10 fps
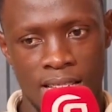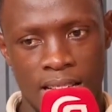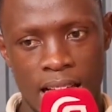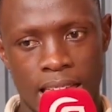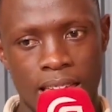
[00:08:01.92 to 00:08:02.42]

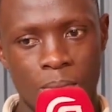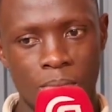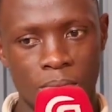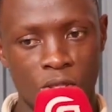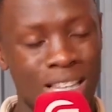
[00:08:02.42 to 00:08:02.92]
I came,
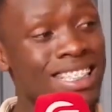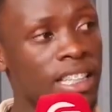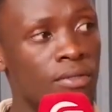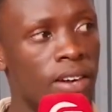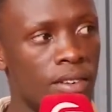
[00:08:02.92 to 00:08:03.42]
their
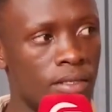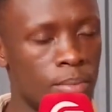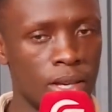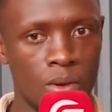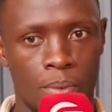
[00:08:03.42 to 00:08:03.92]
senior 5, I
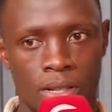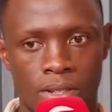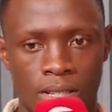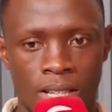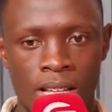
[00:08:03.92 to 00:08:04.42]
beg your pardon.